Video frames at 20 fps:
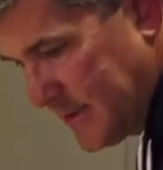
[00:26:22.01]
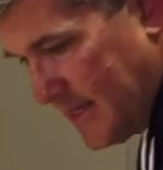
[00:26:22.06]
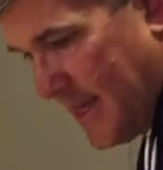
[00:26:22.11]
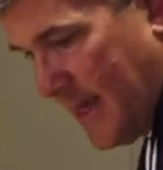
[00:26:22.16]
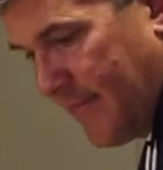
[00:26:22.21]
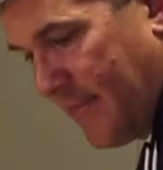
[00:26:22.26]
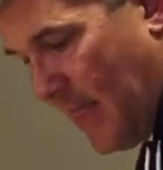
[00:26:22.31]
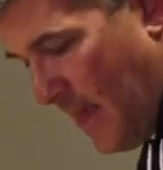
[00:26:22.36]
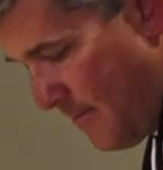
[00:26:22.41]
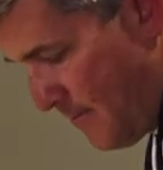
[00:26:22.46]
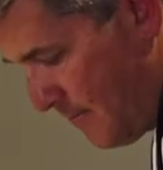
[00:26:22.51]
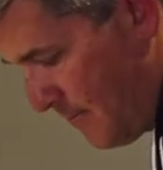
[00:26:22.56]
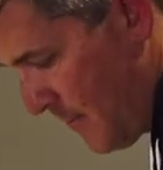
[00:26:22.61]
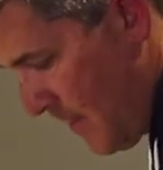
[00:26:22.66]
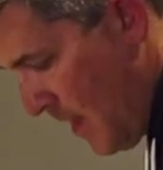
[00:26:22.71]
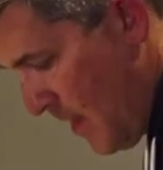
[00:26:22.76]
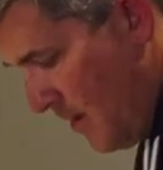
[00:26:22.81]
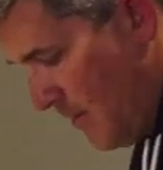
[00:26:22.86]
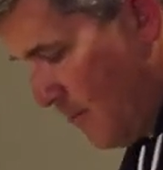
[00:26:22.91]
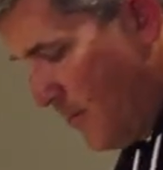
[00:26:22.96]
to have that
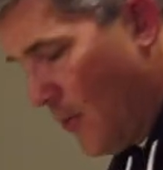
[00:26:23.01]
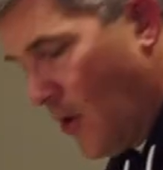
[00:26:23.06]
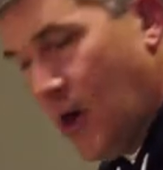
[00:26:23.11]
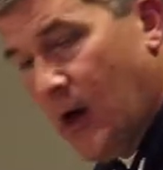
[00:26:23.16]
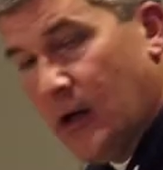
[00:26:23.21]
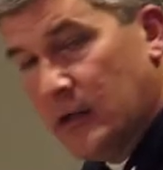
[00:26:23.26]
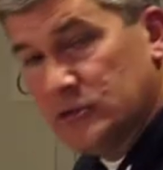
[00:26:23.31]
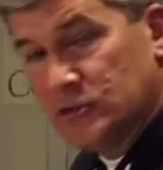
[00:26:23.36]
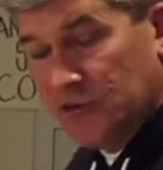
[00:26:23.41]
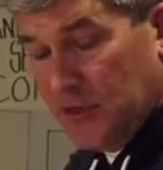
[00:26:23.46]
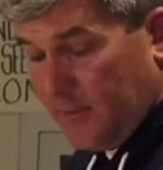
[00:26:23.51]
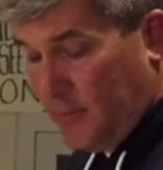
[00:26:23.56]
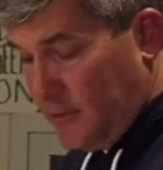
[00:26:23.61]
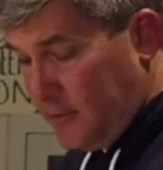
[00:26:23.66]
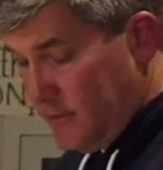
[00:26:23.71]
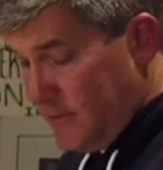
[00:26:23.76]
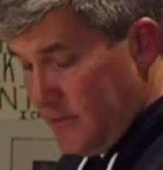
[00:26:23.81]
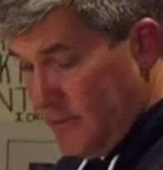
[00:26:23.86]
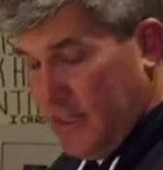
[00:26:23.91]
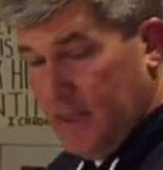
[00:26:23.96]
ball
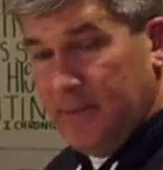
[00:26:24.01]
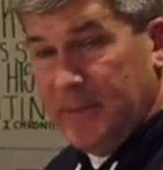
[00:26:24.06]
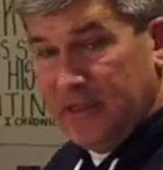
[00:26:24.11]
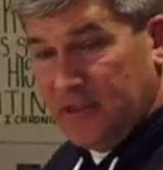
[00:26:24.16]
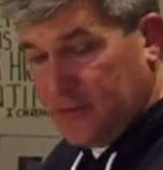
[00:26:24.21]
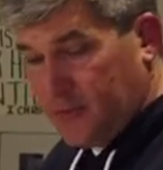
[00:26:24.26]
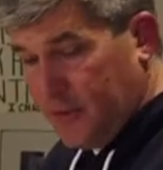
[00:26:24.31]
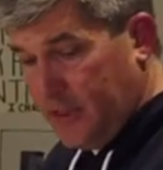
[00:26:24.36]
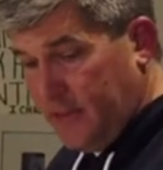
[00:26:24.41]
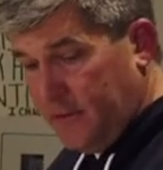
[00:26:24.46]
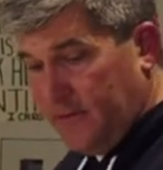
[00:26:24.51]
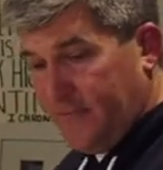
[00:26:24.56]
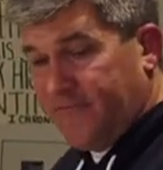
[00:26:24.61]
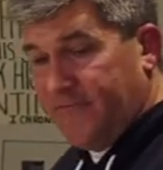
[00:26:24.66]
dribbled in between your